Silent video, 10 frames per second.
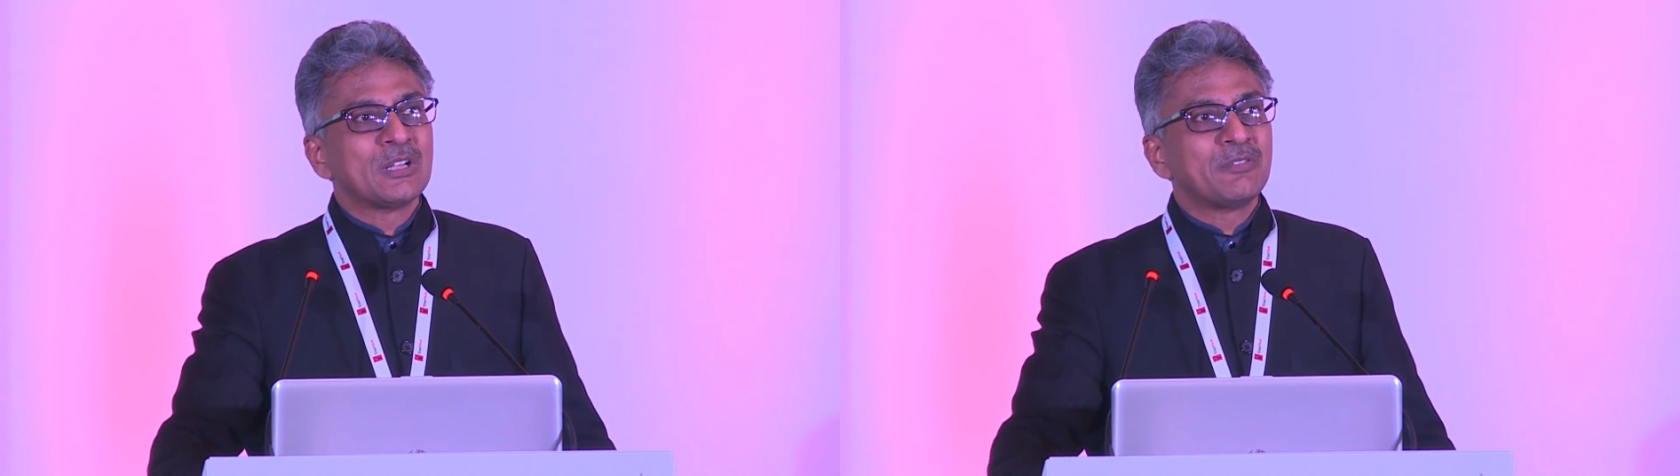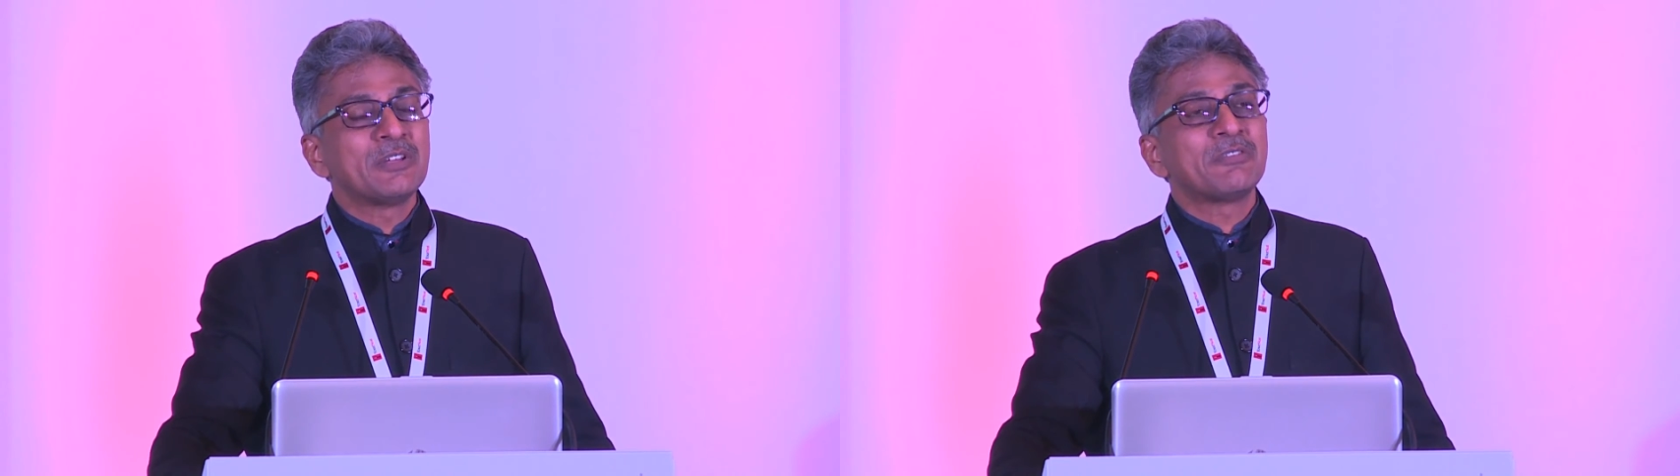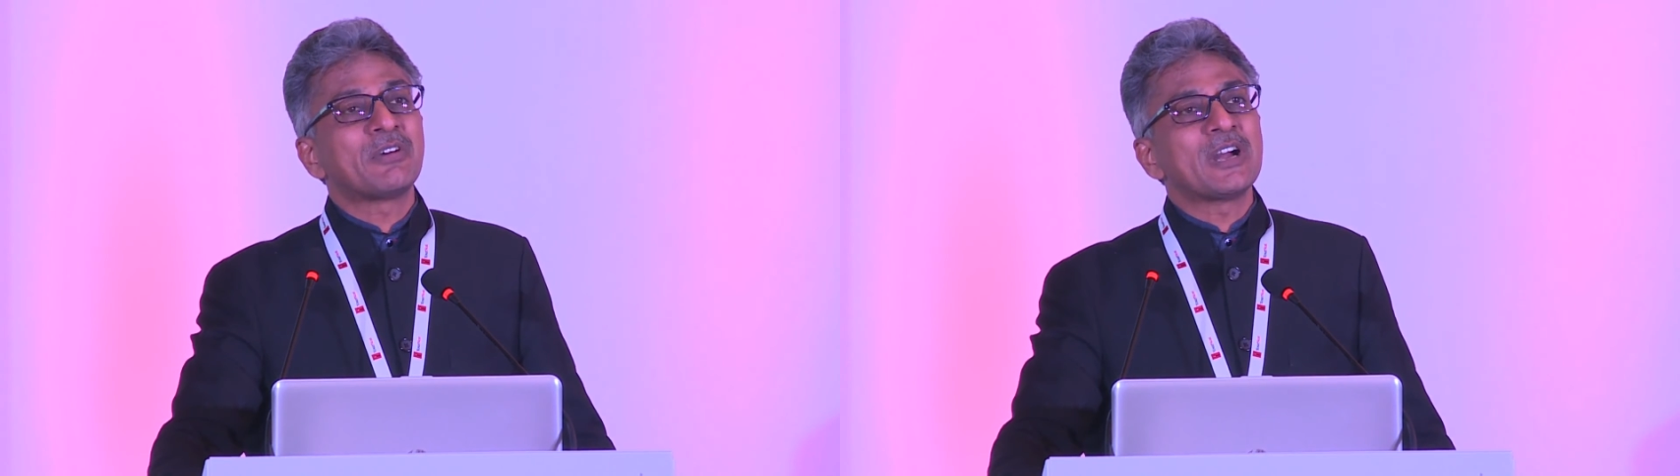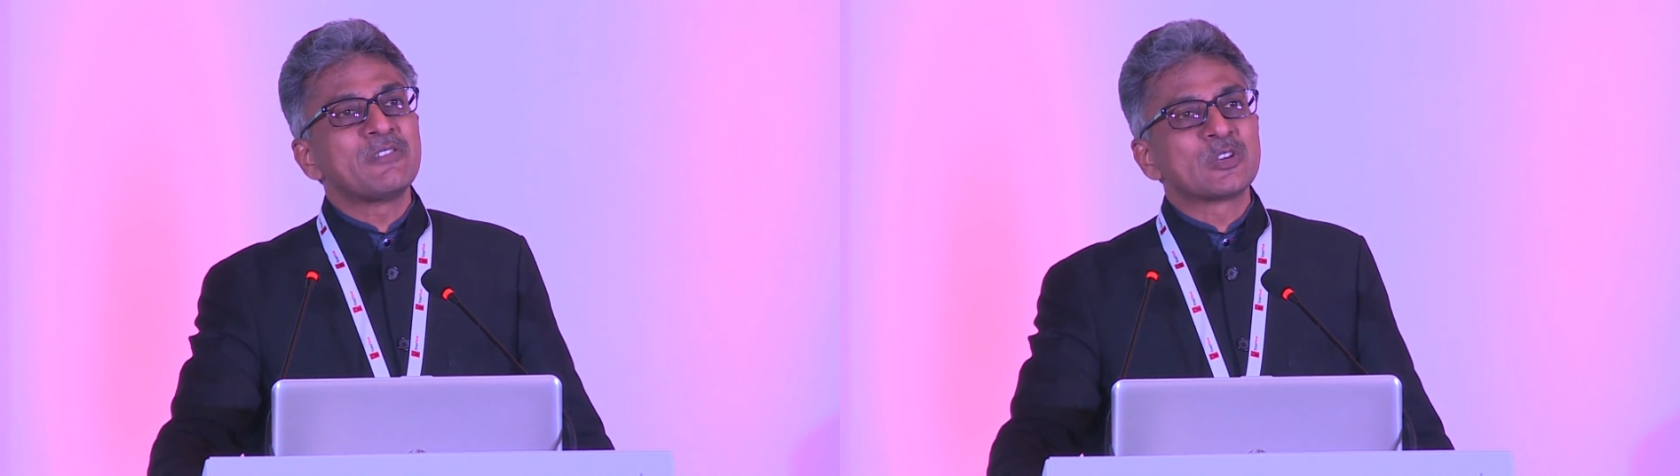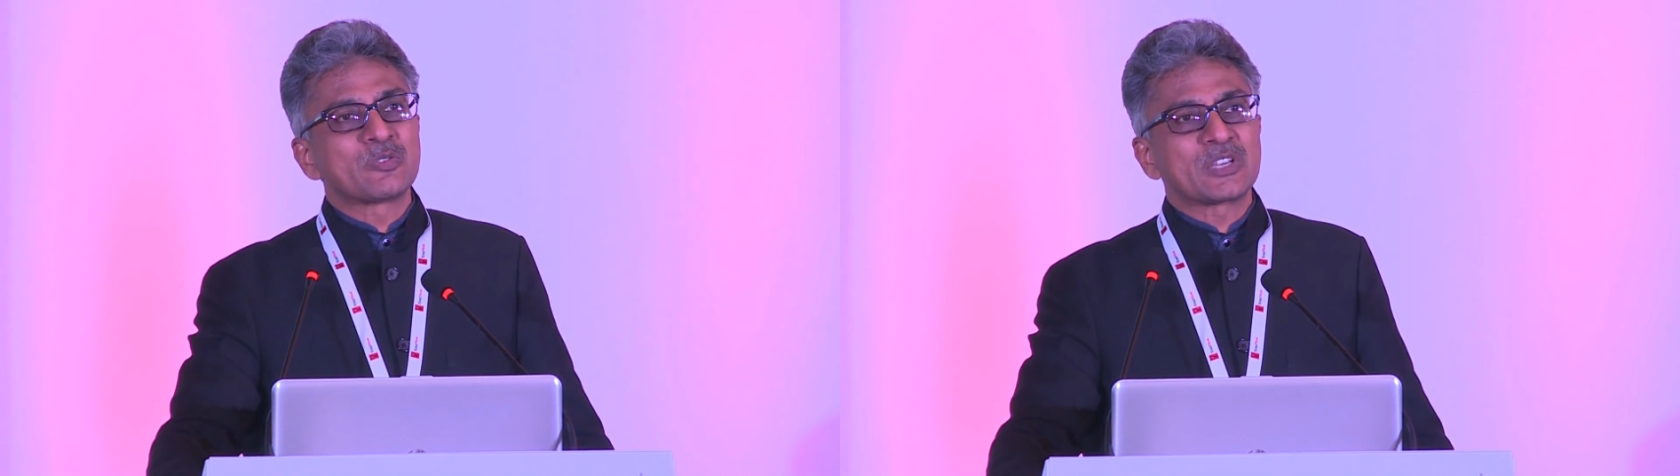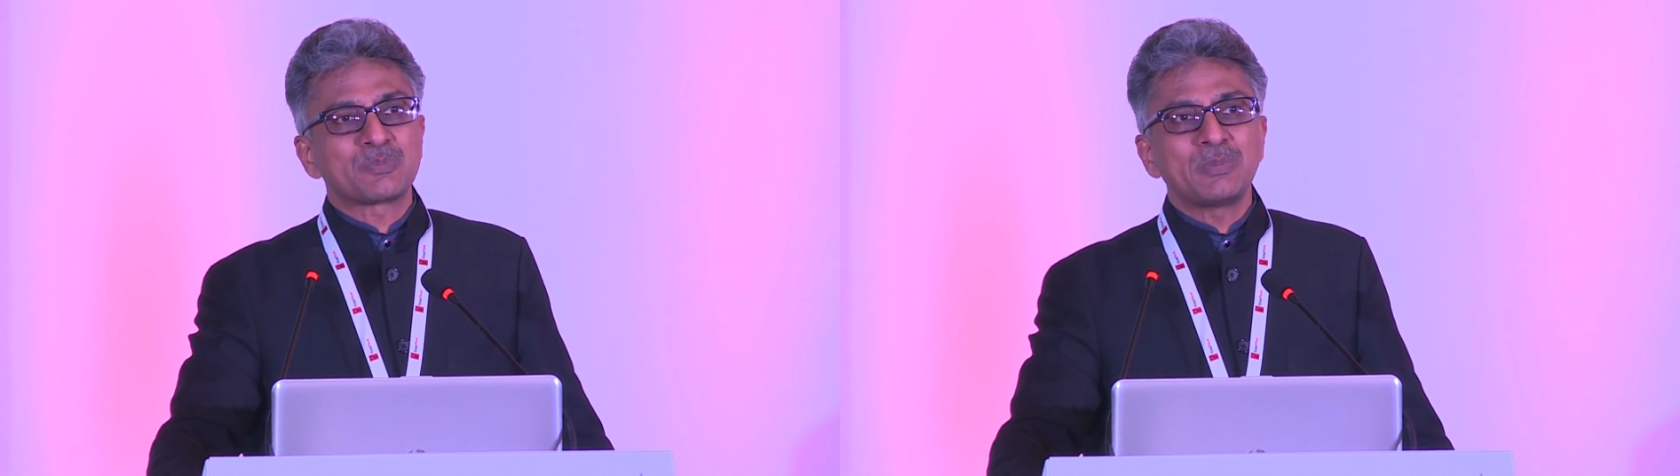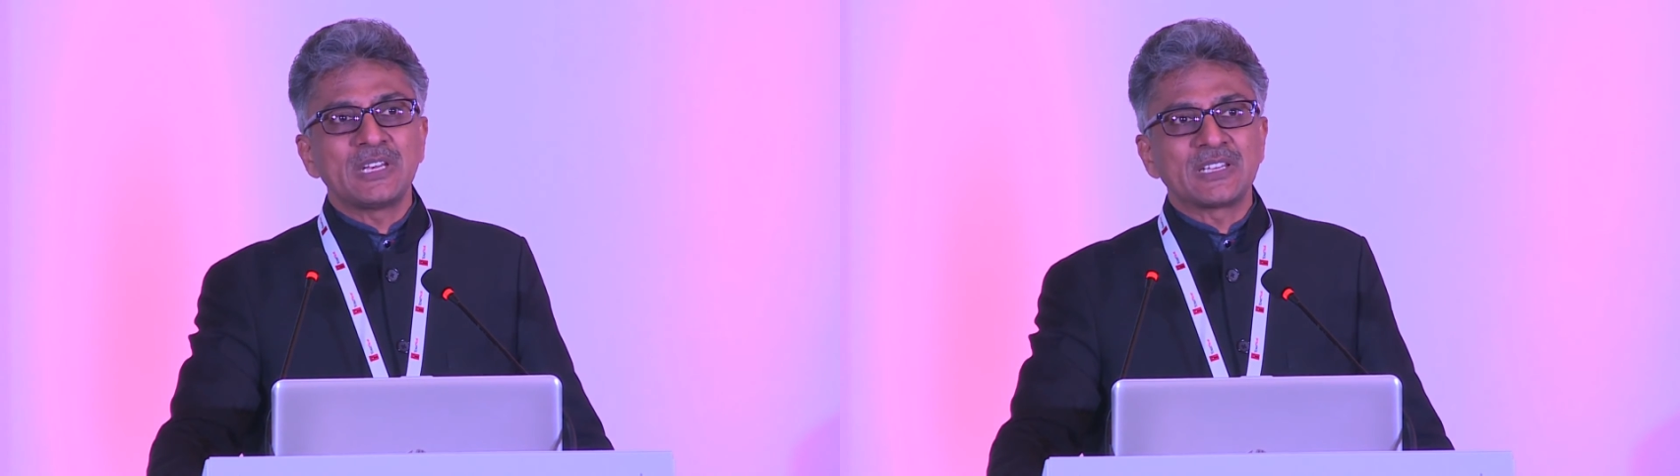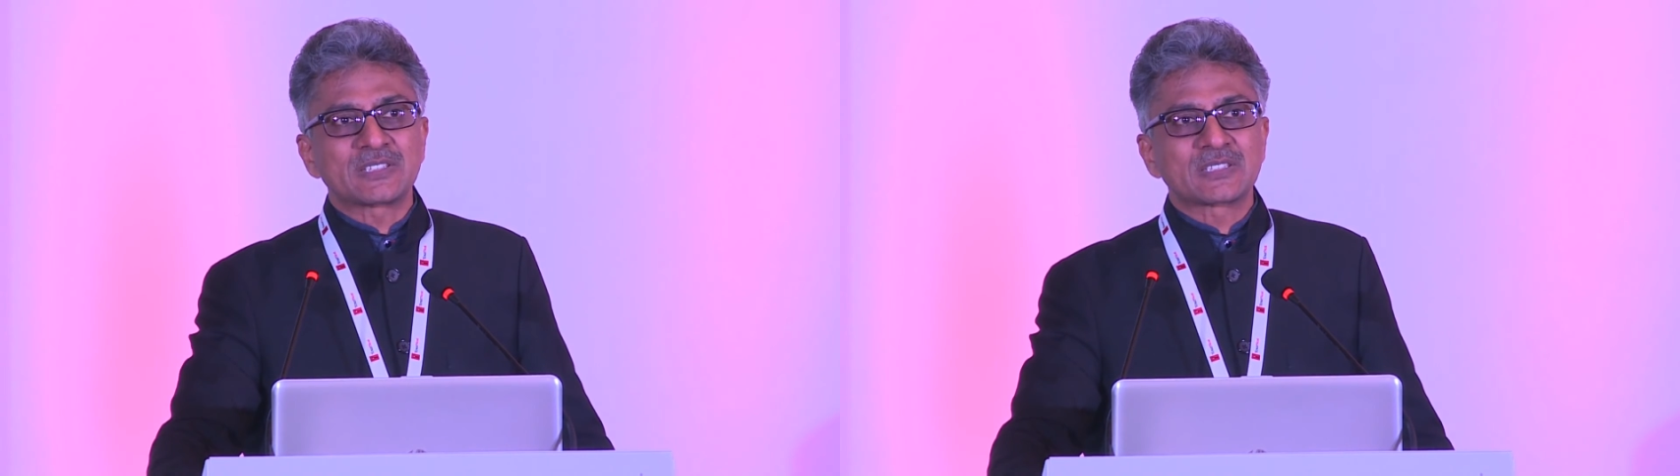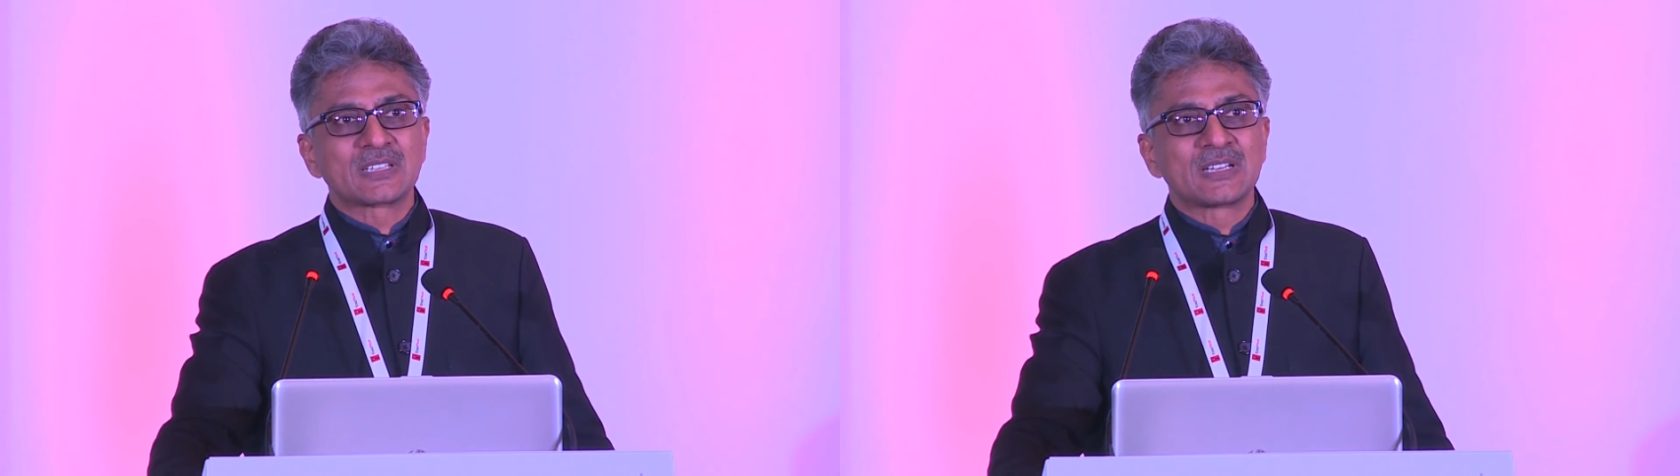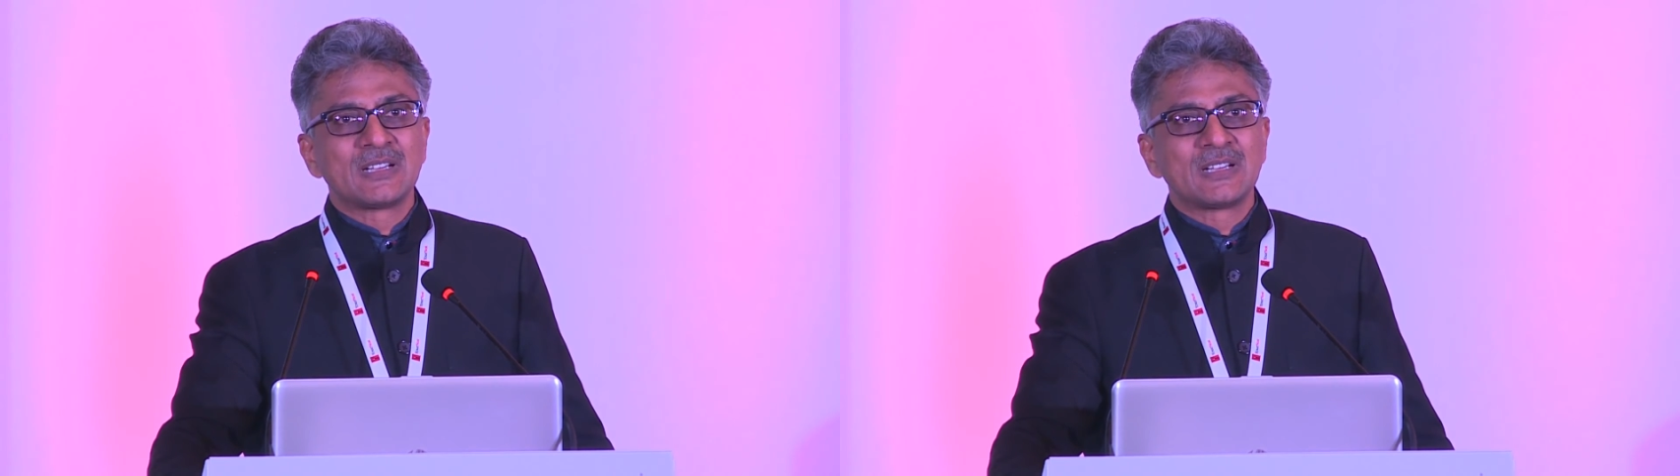with a 5 years of experience.